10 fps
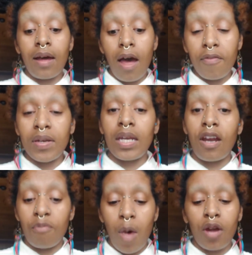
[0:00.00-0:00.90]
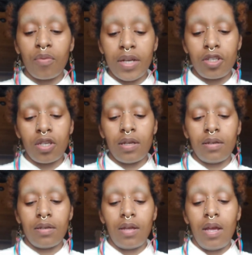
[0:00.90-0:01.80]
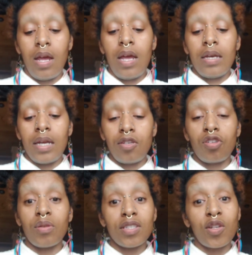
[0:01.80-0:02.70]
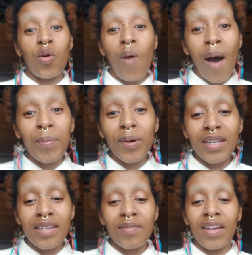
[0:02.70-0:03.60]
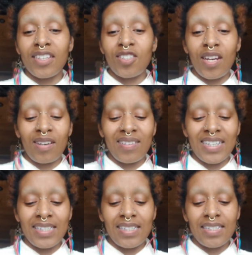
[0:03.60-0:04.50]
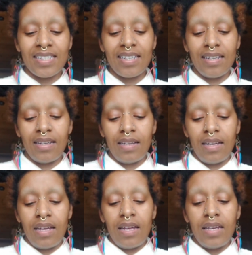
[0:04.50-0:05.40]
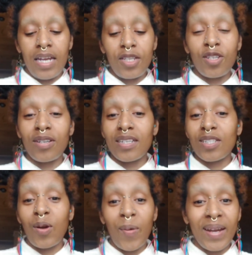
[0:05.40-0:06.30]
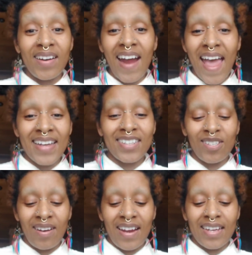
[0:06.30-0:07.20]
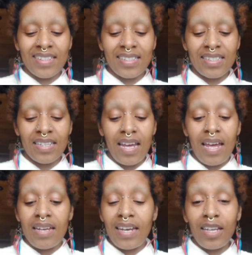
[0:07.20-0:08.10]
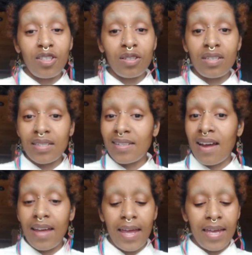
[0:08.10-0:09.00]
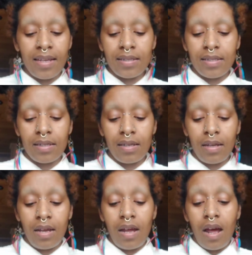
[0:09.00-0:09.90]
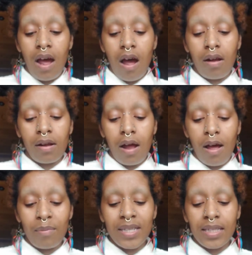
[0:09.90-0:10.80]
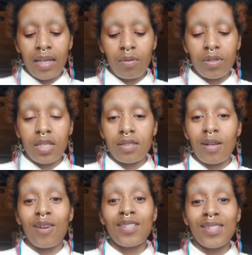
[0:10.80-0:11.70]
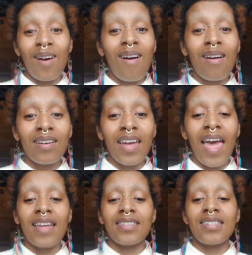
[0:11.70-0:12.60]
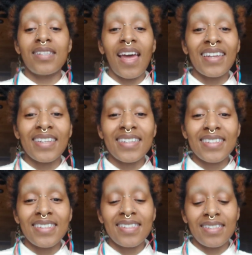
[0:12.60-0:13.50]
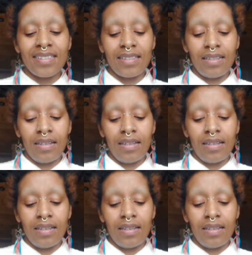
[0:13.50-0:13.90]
covenant of moderation. Nature is cooperative and generous. Nature is queer and trans. Nature does not hate. Our common languages are song and silence.